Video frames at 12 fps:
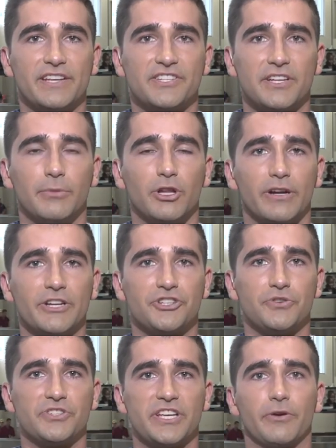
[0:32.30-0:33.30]
similar
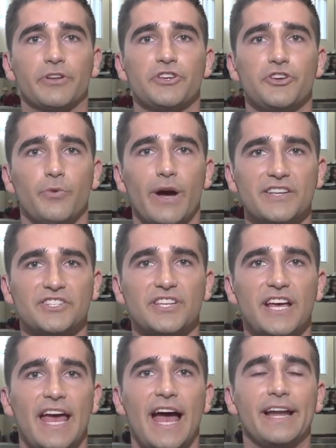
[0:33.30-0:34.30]
issues here in the U.S.
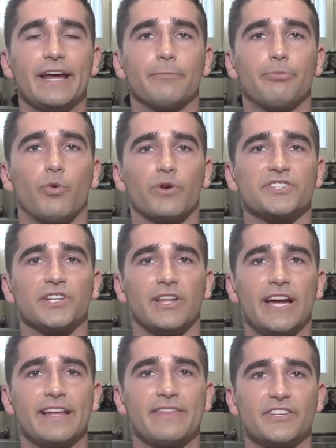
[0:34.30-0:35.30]
at airports
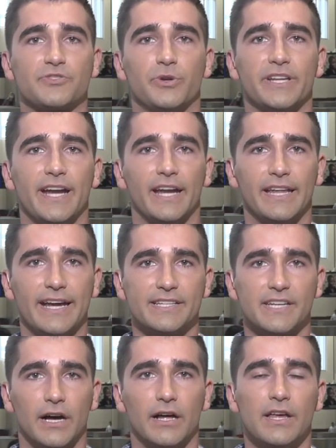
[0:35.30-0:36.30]
like this one in
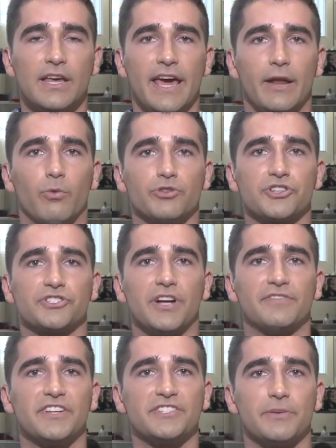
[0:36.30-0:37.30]
Atlanta. And once your stuff
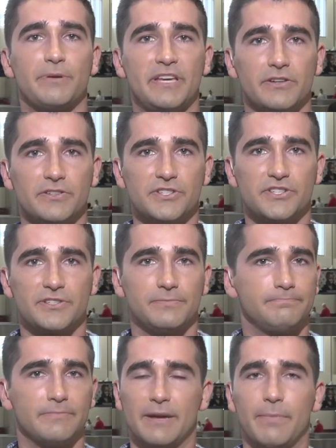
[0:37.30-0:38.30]
disappears,
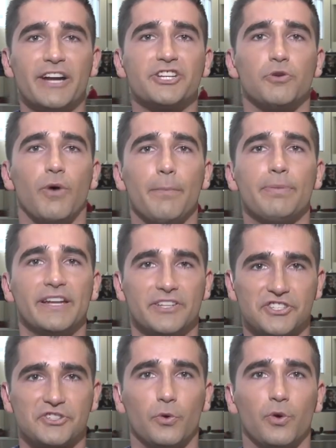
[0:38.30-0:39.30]
it might show up in a
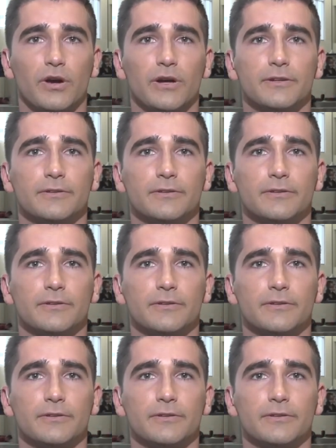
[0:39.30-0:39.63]
store